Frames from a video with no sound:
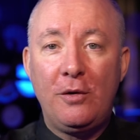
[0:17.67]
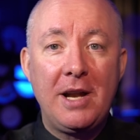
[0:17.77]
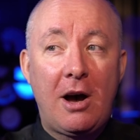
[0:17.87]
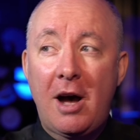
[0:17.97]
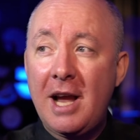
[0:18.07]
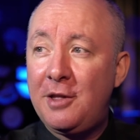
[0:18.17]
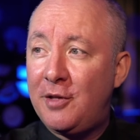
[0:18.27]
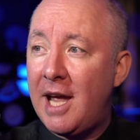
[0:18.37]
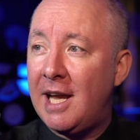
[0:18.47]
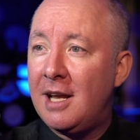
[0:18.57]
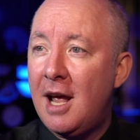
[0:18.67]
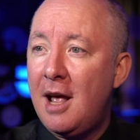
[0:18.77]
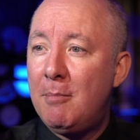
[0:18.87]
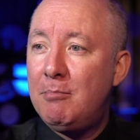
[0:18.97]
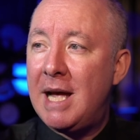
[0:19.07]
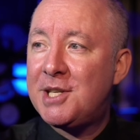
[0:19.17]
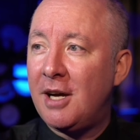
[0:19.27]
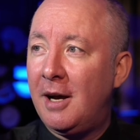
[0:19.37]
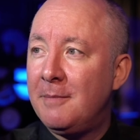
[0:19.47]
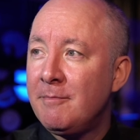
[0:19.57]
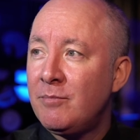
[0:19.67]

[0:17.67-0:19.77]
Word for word: Now, I think Meta